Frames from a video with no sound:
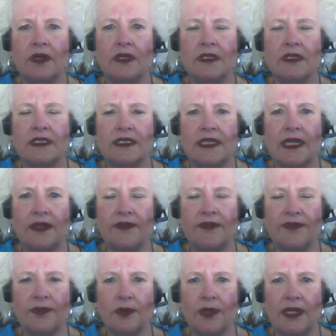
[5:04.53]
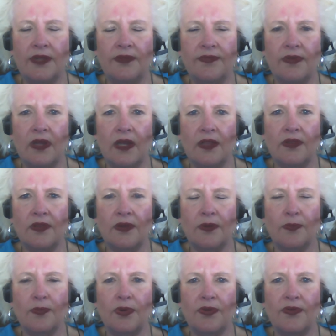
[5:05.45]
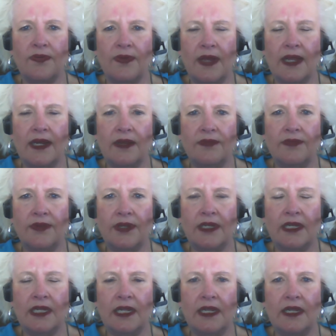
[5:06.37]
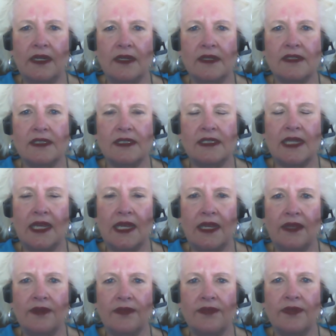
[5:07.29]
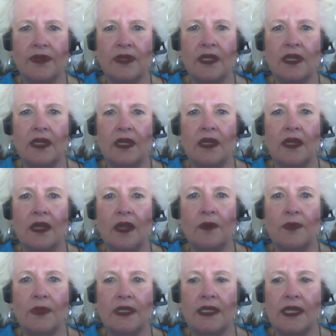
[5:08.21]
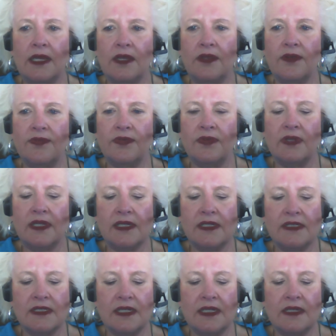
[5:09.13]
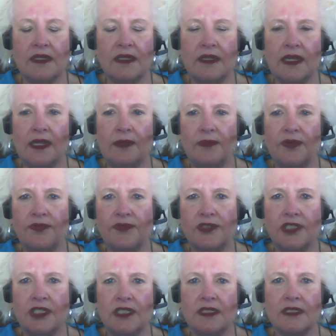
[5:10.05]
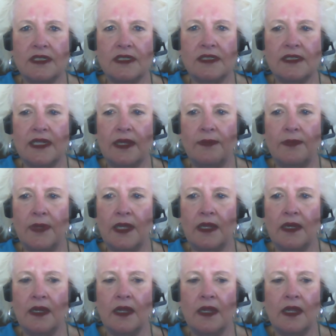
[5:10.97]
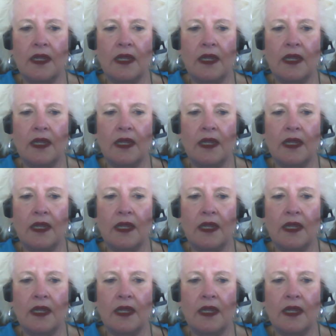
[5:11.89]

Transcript: set free, Father, provide every need, save. And we thank you for this in the name of Jesus. Amen.